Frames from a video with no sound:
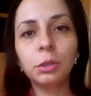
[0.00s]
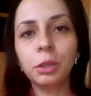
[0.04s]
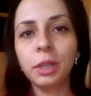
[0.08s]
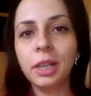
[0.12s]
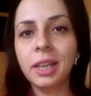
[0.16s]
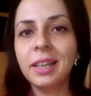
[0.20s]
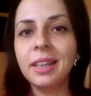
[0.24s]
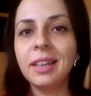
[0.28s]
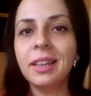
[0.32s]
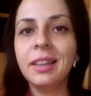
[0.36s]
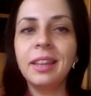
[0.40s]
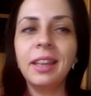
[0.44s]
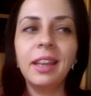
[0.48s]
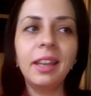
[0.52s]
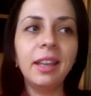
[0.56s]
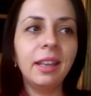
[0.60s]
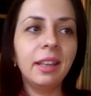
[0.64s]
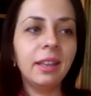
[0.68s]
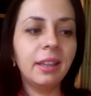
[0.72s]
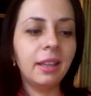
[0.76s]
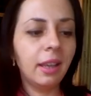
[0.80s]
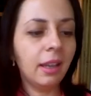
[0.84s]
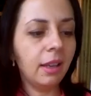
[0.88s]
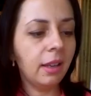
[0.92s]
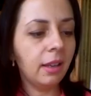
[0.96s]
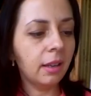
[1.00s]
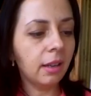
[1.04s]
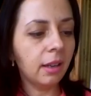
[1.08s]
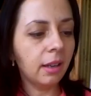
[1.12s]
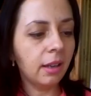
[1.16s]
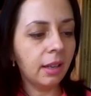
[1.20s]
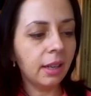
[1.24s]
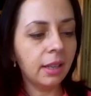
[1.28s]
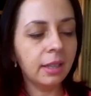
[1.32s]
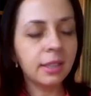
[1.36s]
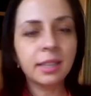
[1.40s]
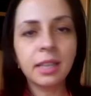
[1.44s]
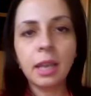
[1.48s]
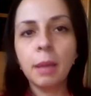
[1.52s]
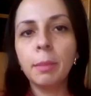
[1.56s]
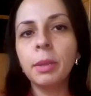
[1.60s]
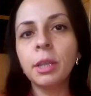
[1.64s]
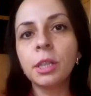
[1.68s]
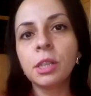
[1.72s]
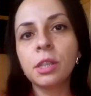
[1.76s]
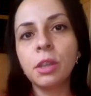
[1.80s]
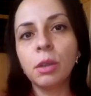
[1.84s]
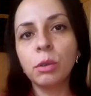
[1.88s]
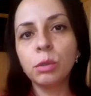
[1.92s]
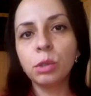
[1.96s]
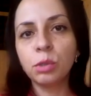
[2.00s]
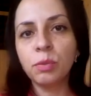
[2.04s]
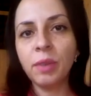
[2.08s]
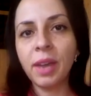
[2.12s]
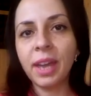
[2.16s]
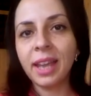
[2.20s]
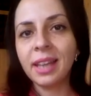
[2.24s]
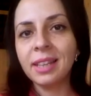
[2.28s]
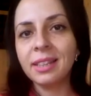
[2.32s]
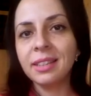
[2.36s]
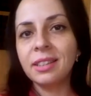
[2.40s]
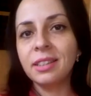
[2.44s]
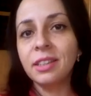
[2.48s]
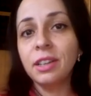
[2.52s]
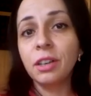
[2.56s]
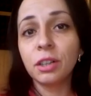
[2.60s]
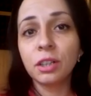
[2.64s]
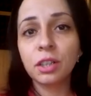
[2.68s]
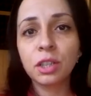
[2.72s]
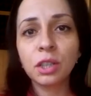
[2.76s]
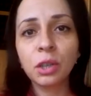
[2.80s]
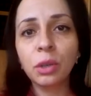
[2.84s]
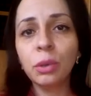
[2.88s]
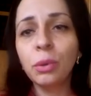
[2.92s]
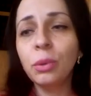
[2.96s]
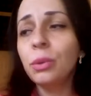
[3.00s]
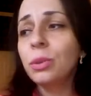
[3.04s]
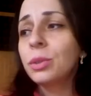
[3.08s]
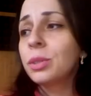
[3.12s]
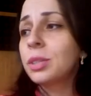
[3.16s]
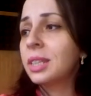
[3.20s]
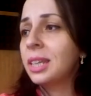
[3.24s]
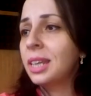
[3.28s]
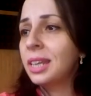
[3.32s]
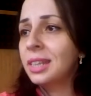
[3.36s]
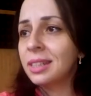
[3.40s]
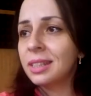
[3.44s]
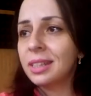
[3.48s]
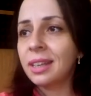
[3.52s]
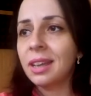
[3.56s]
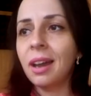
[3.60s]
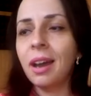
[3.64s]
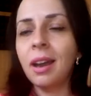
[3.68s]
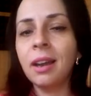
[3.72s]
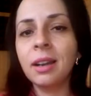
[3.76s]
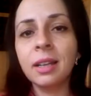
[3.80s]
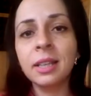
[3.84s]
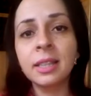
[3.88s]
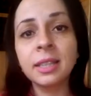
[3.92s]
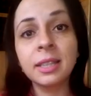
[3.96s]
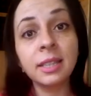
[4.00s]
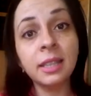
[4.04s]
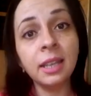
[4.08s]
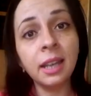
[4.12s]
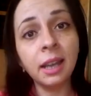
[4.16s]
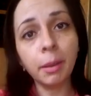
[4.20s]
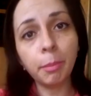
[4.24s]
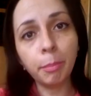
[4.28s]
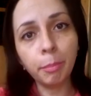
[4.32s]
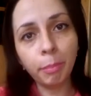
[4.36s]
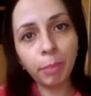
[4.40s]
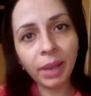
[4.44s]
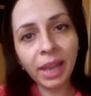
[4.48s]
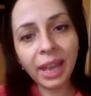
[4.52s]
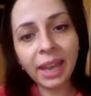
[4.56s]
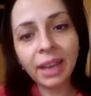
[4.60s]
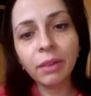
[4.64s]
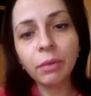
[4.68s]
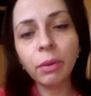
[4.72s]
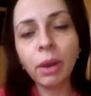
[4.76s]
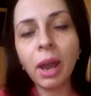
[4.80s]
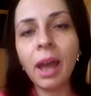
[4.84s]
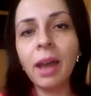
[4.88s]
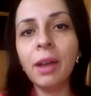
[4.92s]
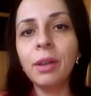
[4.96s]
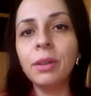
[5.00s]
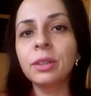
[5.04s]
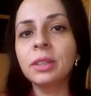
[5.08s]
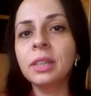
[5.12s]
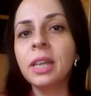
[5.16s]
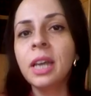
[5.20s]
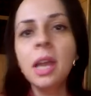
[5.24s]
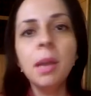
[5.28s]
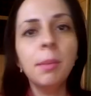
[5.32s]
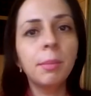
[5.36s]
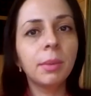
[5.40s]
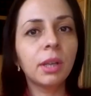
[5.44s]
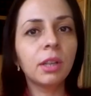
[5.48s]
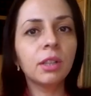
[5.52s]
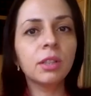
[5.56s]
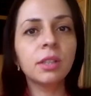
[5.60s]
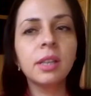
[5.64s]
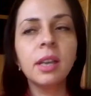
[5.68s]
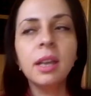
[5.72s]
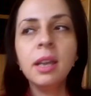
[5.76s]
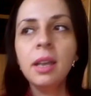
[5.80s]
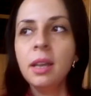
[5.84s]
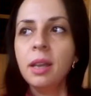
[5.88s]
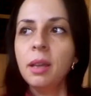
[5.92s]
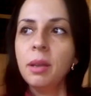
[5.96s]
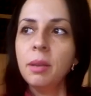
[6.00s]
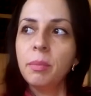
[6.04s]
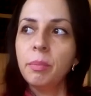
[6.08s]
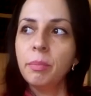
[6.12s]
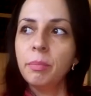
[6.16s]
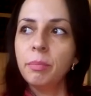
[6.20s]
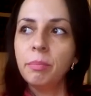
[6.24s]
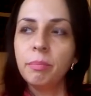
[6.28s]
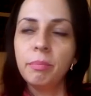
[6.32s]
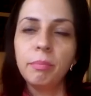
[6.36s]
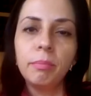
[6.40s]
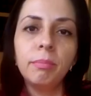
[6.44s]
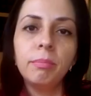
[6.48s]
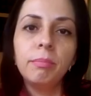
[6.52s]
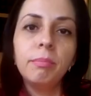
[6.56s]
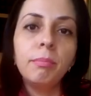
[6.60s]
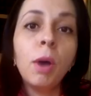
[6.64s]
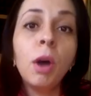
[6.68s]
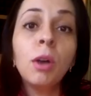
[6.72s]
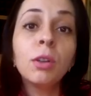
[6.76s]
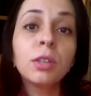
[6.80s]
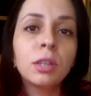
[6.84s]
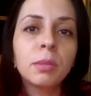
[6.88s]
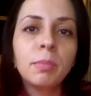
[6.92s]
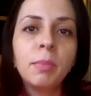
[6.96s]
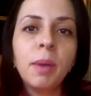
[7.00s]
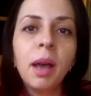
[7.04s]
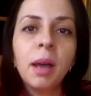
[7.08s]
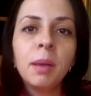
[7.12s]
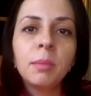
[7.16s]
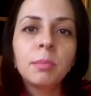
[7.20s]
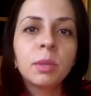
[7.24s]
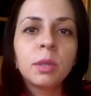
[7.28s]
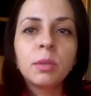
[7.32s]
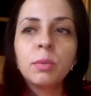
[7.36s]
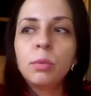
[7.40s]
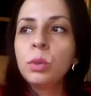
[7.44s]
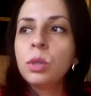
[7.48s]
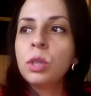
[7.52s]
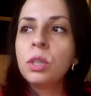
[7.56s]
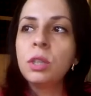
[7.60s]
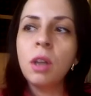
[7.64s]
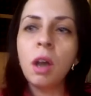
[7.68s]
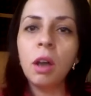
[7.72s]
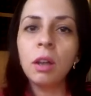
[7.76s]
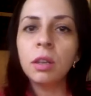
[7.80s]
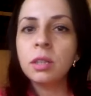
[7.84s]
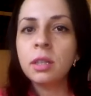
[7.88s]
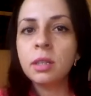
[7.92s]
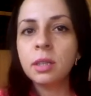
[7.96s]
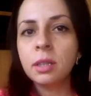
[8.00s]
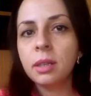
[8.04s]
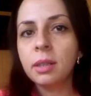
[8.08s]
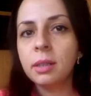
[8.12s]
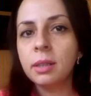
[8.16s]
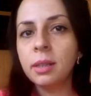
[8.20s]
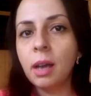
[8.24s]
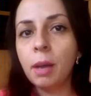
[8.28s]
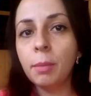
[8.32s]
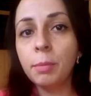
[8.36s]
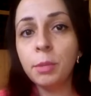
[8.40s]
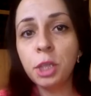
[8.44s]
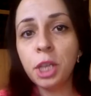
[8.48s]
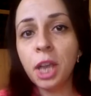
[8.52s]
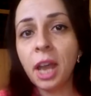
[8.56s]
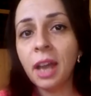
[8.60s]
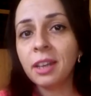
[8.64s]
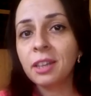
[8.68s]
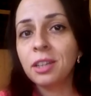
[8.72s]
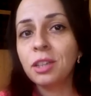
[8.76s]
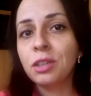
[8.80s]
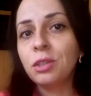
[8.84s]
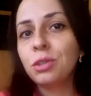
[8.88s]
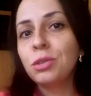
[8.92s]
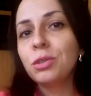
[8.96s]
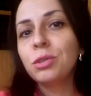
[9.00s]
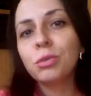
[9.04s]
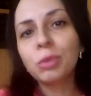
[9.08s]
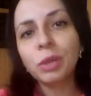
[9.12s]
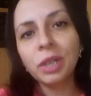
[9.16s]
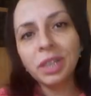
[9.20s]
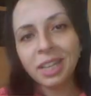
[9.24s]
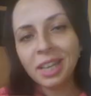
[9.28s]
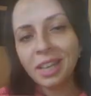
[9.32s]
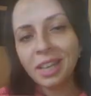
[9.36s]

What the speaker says: children. They establish those wagons near schools, kindergartens, near playgrounds, because most moms would not object to